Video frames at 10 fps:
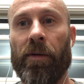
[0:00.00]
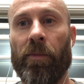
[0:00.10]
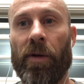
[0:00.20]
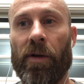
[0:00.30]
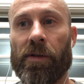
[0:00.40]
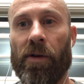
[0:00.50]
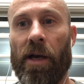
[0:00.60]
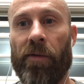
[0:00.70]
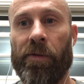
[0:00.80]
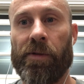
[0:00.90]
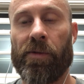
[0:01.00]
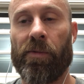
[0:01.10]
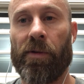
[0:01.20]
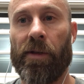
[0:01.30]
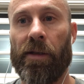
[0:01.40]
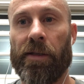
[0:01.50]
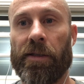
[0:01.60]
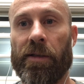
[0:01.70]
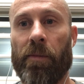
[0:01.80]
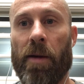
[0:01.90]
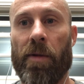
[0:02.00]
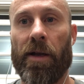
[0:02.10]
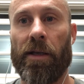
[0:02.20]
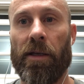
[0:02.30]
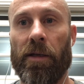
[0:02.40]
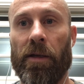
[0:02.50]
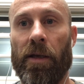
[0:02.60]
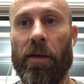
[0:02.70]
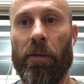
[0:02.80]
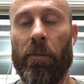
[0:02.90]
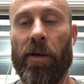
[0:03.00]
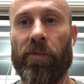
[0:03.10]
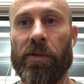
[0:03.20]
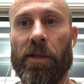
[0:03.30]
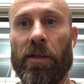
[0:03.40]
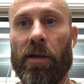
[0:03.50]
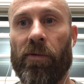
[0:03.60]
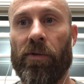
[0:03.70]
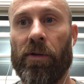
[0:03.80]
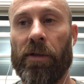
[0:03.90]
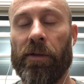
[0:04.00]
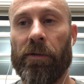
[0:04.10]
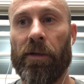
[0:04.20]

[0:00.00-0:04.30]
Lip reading: but also having to really listen to my body and my fatigue level and